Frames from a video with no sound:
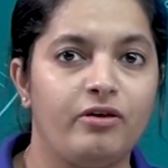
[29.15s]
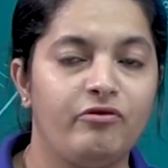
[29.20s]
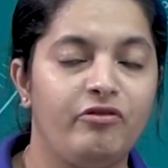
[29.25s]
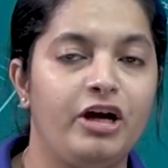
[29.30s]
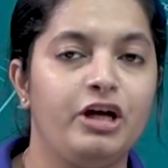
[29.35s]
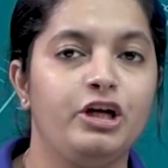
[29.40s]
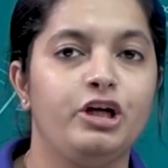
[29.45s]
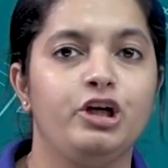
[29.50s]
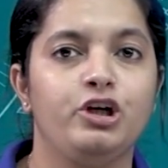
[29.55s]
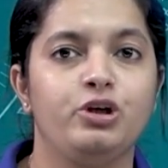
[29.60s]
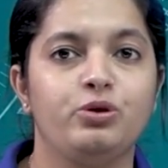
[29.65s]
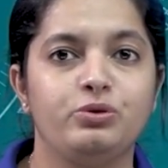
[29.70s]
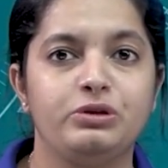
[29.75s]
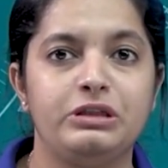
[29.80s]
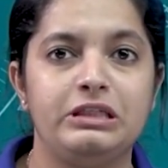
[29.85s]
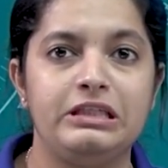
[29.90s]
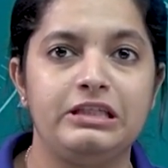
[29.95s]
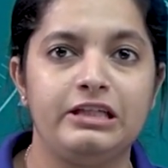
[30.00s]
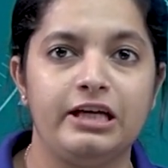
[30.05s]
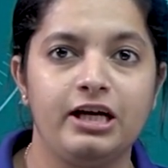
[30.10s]
went into
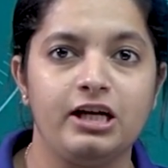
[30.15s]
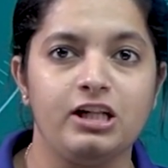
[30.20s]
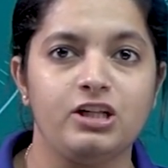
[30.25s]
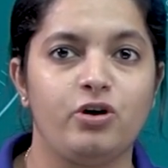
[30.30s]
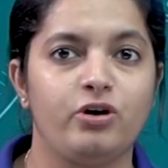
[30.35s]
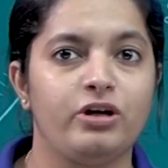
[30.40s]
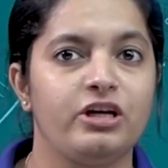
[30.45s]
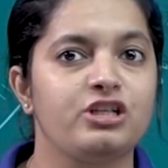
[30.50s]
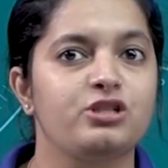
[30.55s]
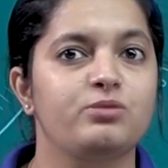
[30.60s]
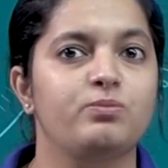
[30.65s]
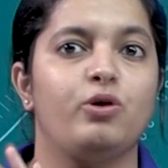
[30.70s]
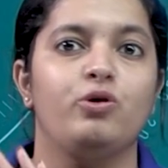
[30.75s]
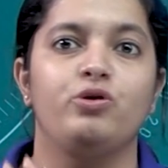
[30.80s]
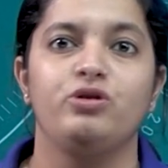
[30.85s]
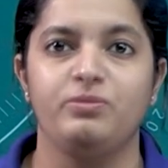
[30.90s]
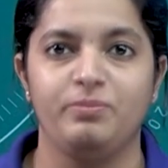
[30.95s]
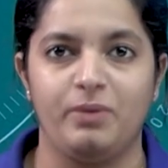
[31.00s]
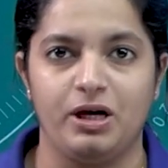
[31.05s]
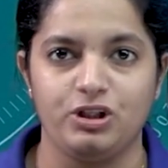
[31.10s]
detail or
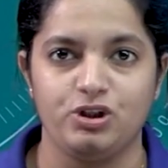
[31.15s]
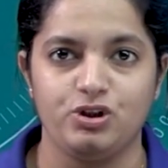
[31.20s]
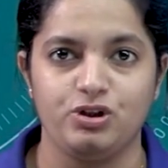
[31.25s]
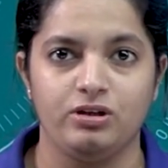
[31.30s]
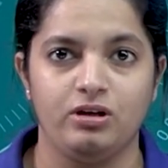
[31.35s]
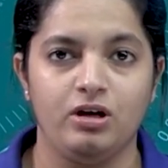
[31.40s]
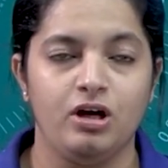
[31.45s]
explored much